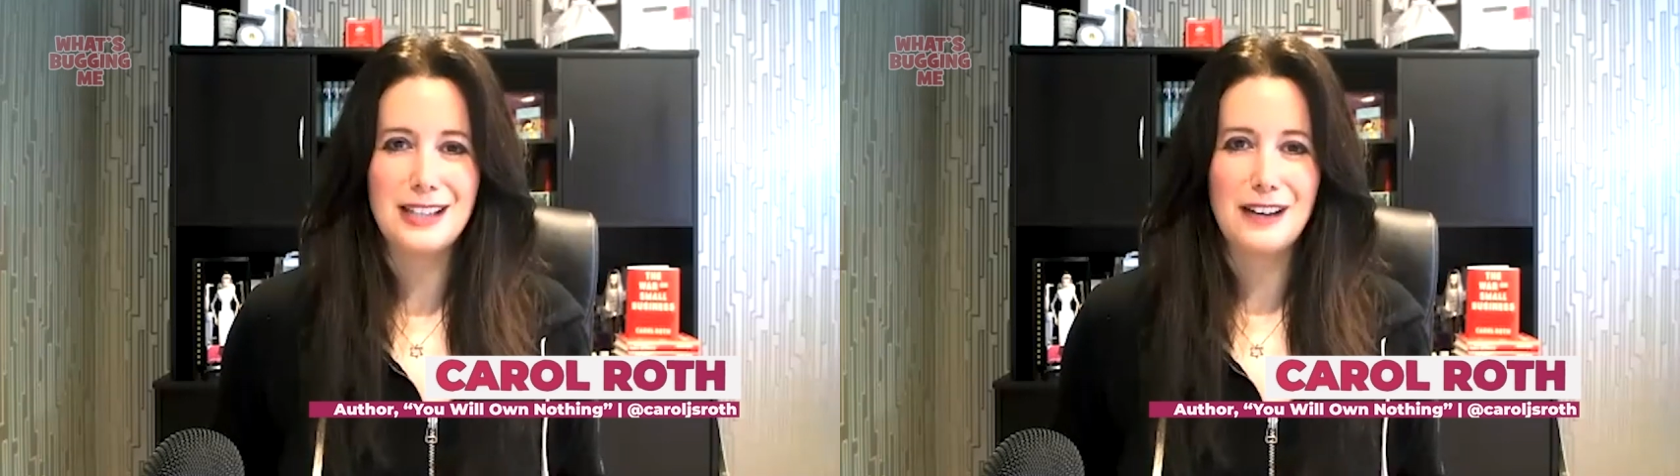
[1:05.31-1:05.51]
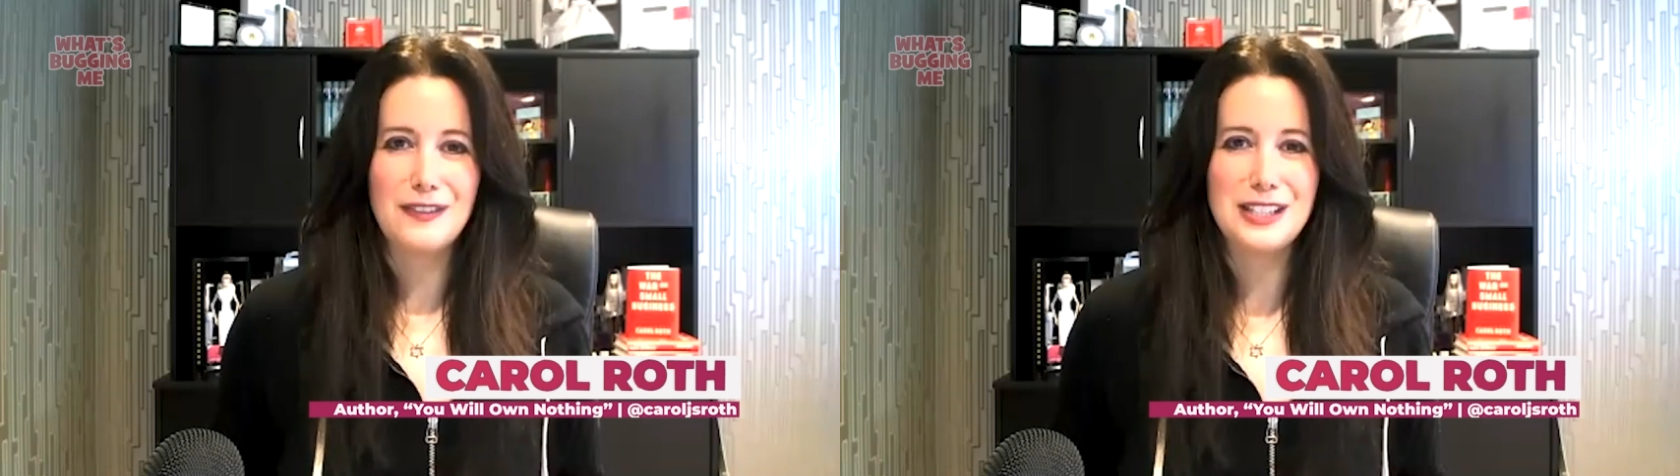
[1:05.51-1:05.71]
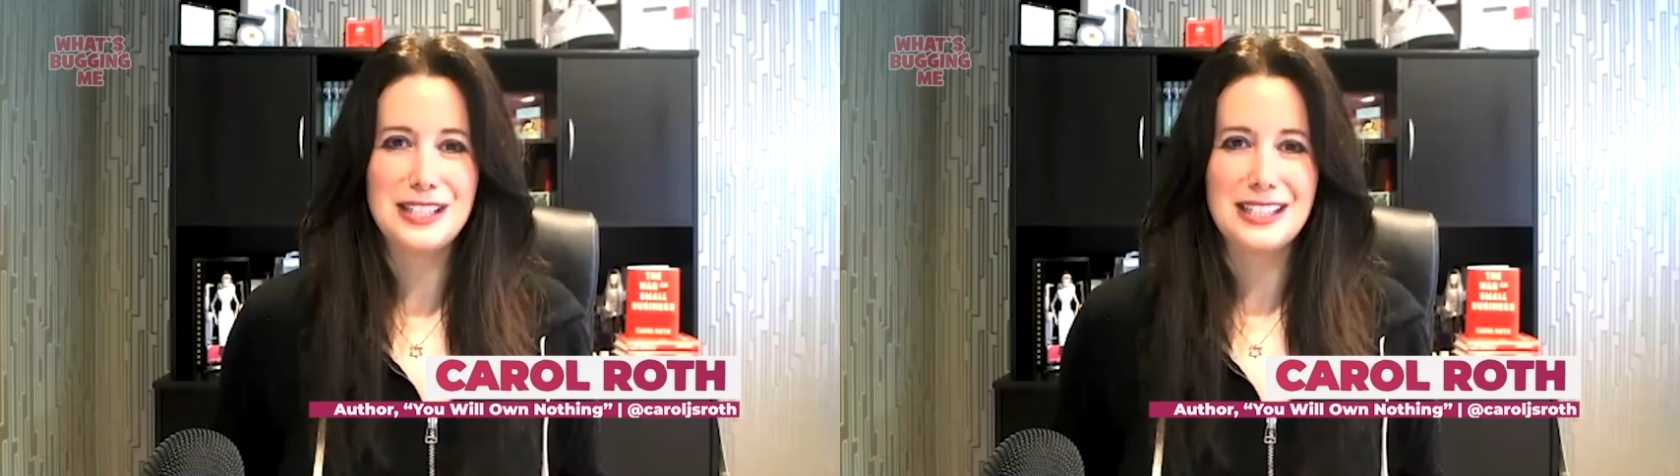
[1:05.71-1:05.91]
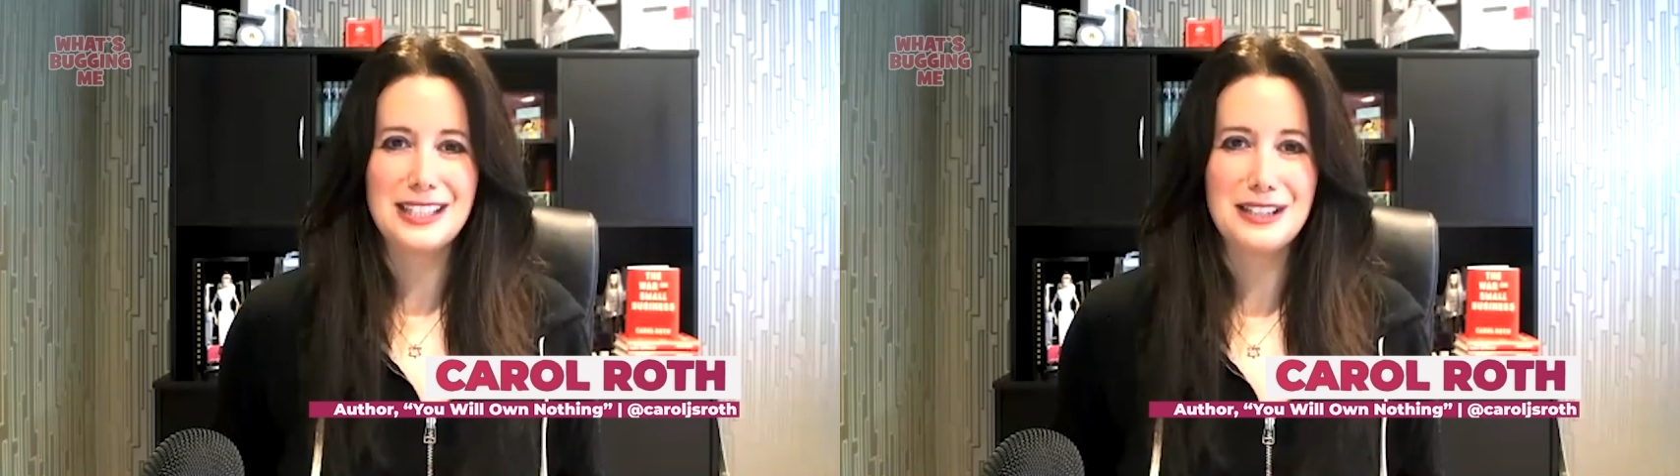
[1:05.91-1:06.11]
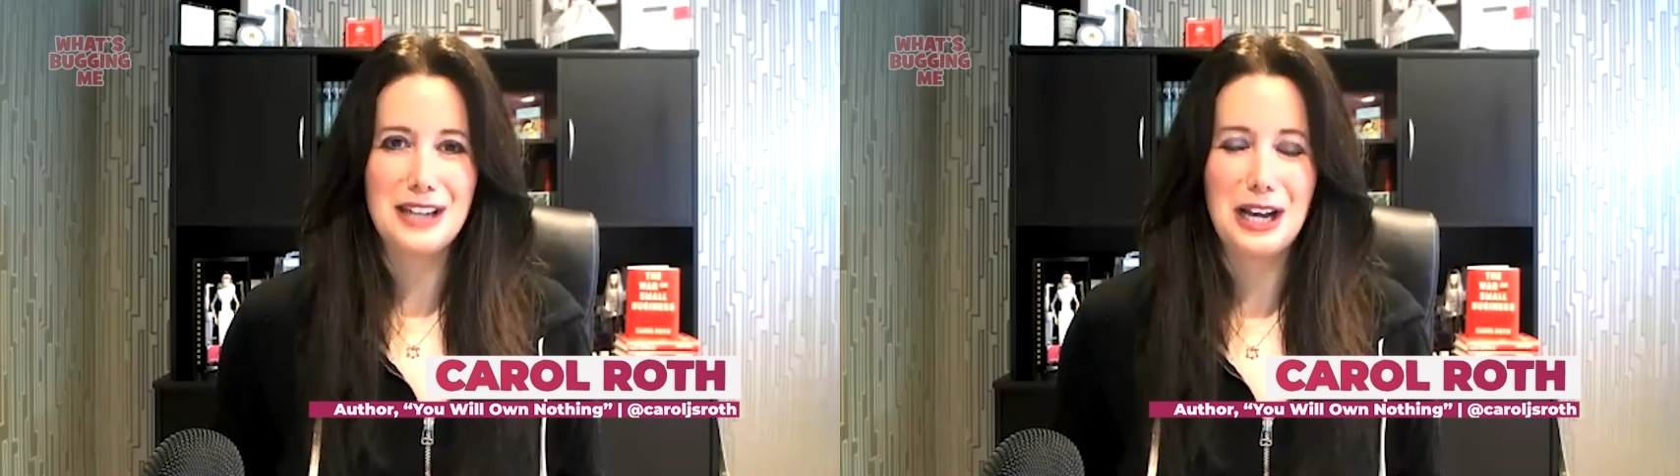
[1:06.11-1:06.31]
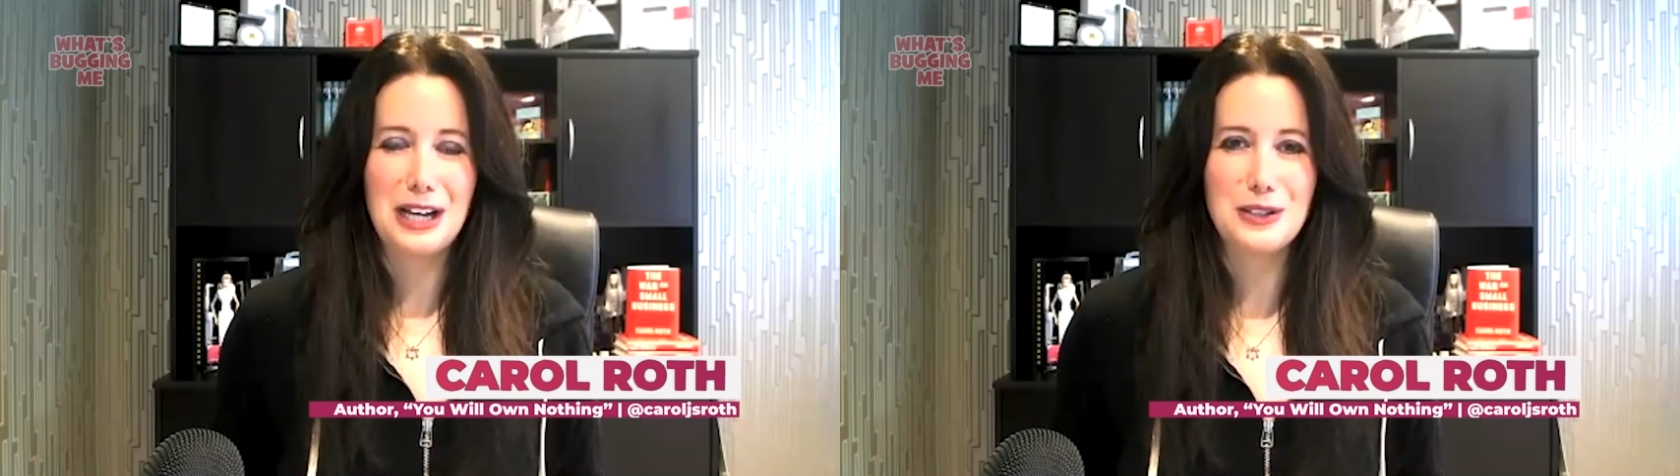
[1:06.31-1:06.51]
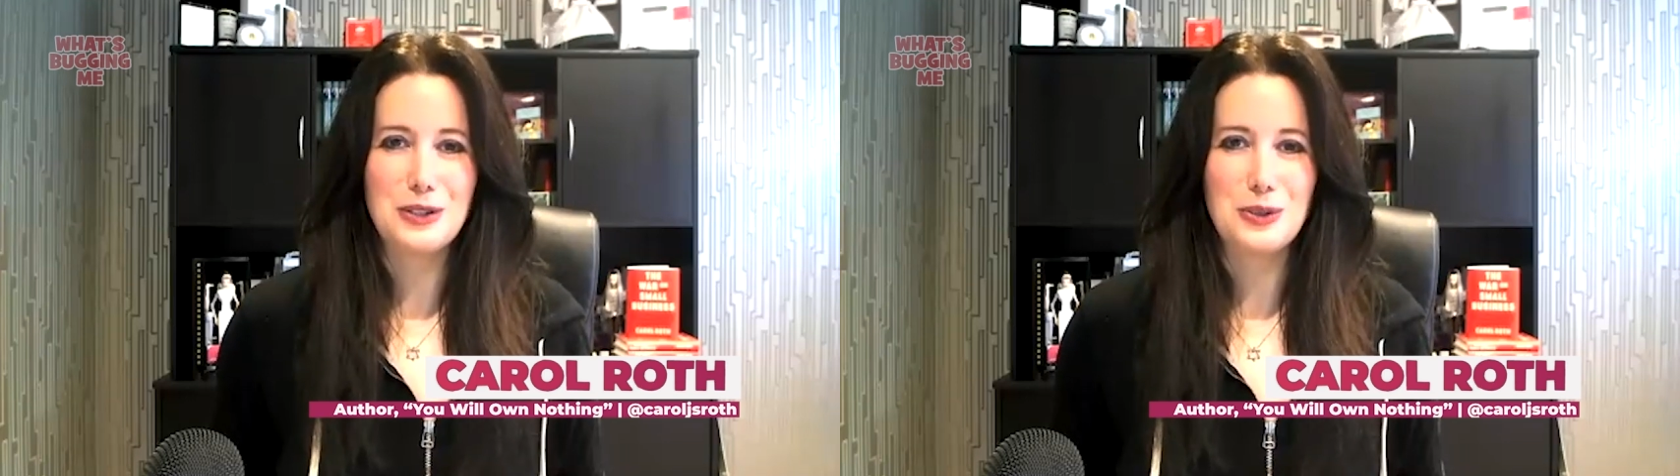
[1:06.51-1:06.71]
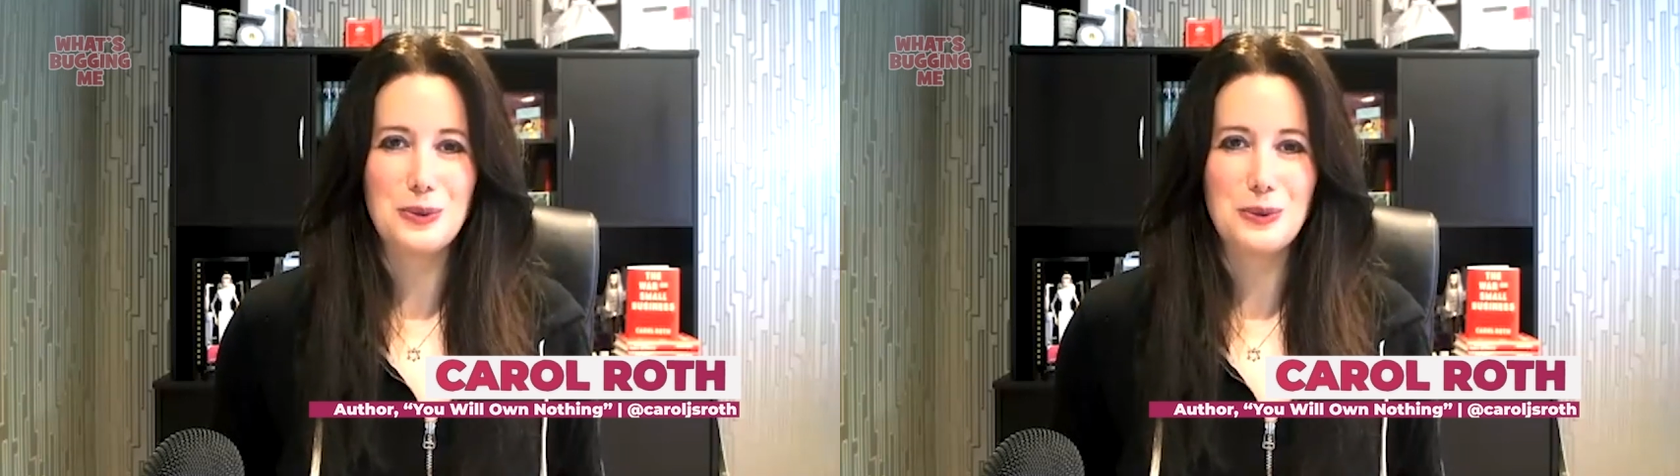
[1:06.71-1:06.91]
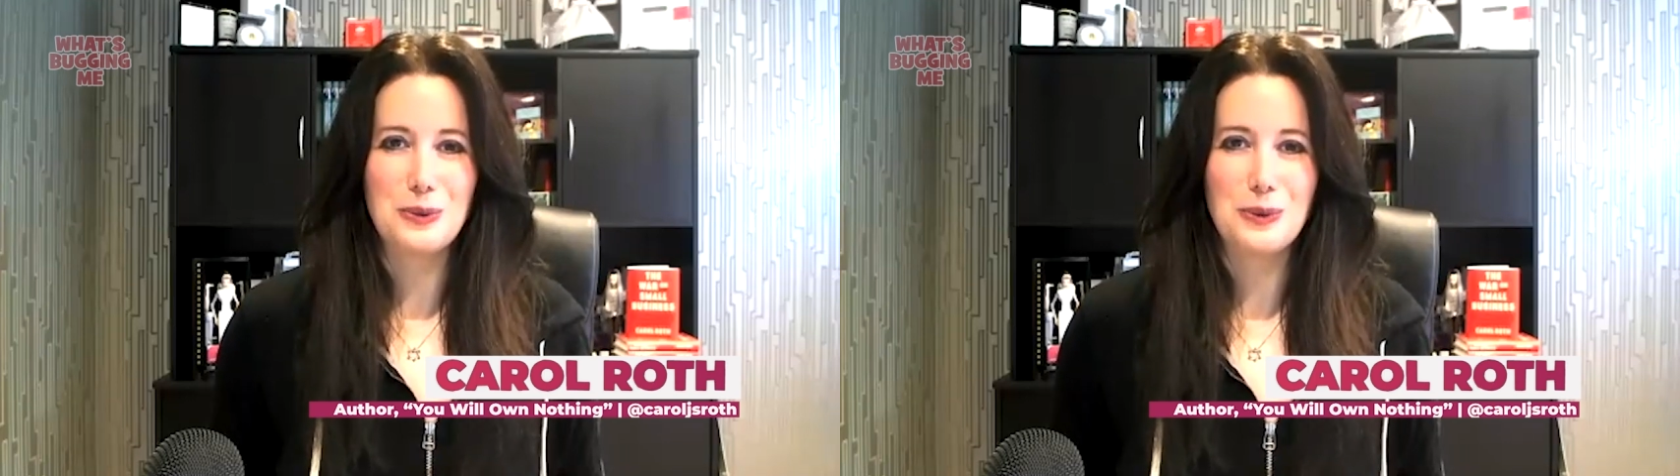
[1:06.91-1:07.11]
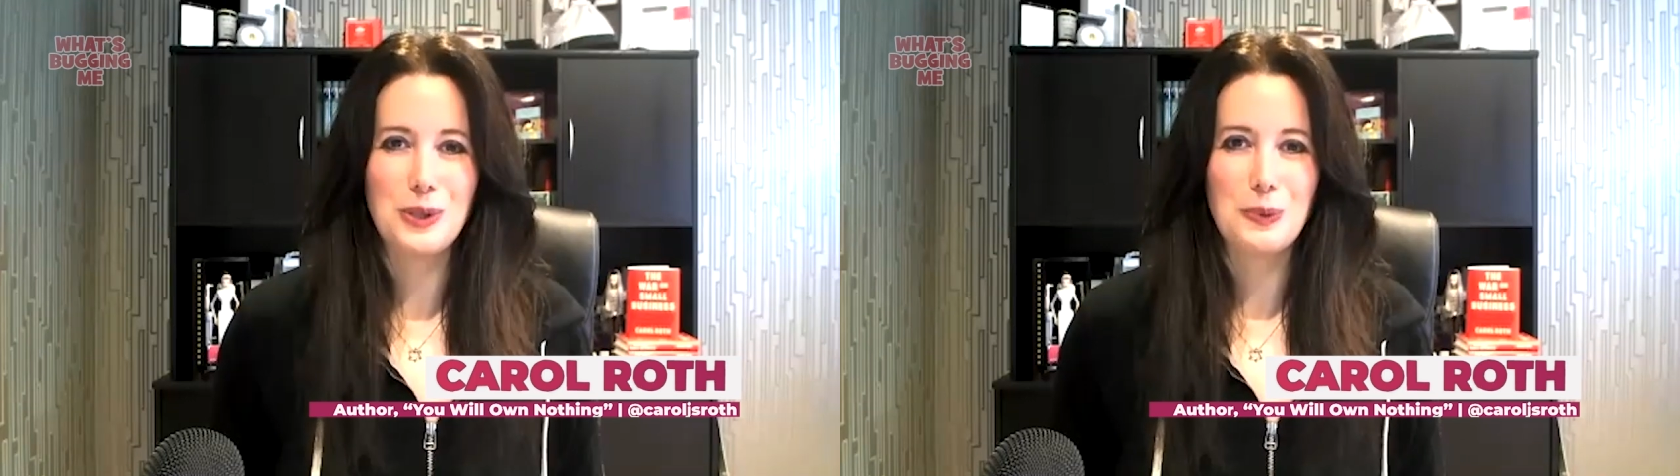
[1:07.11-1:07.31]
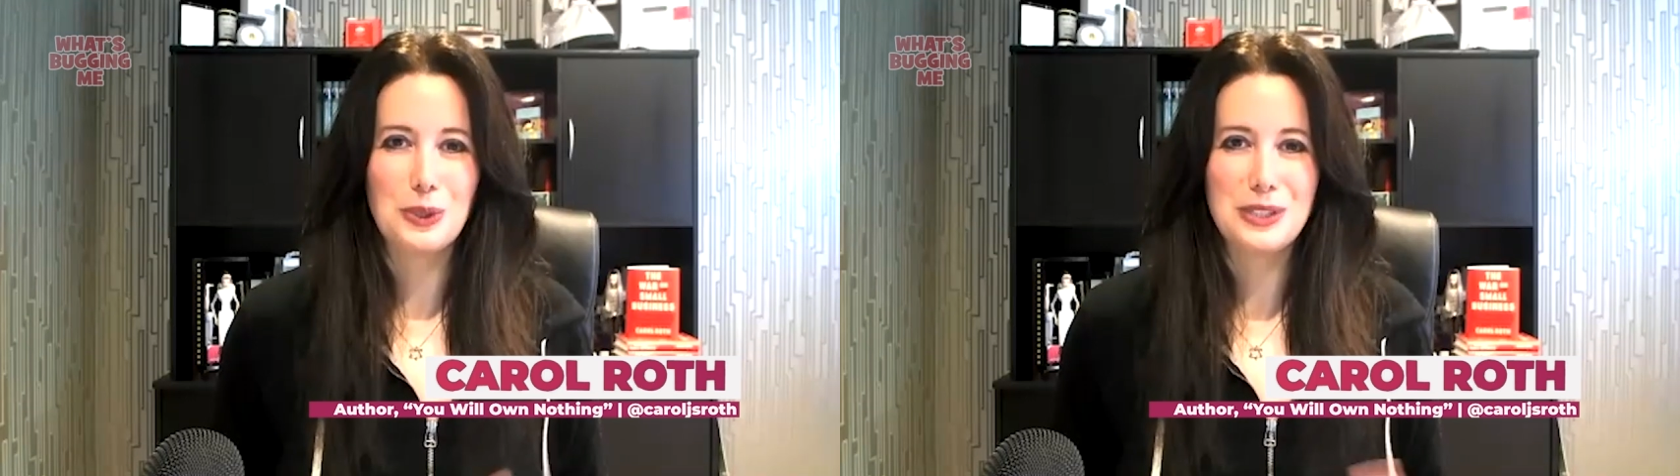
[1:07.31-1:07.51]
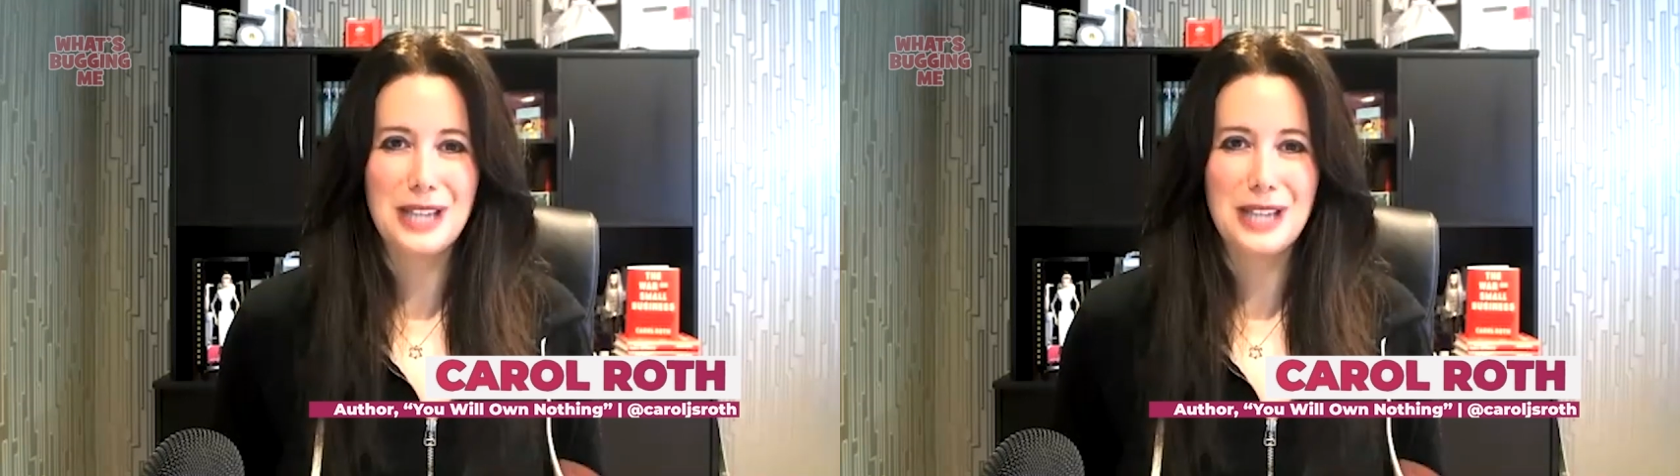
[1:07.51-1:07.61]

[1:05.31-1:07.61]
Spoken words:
obviously a nod to the World